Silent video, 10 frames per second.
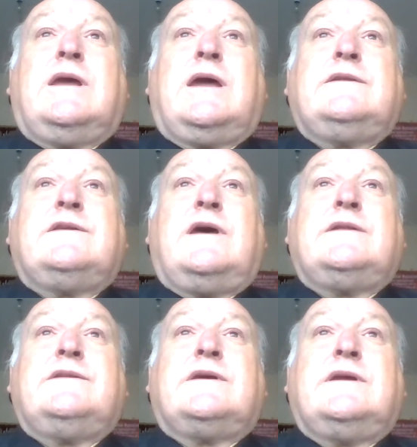And
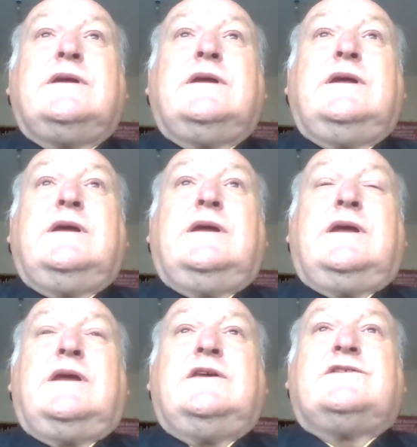under
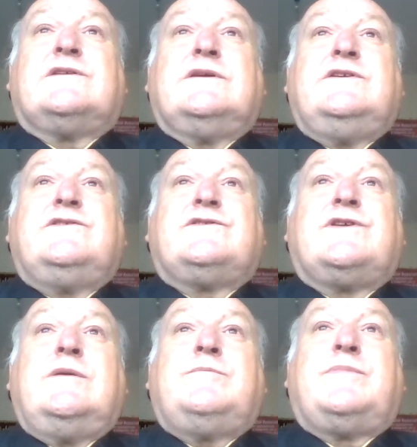his
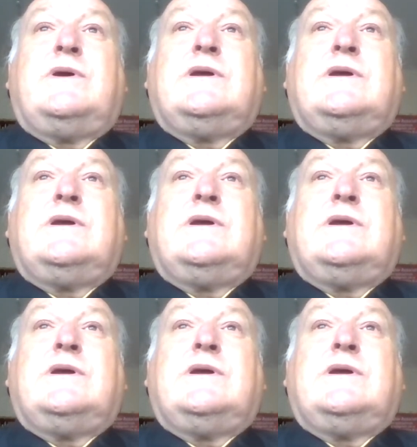leadership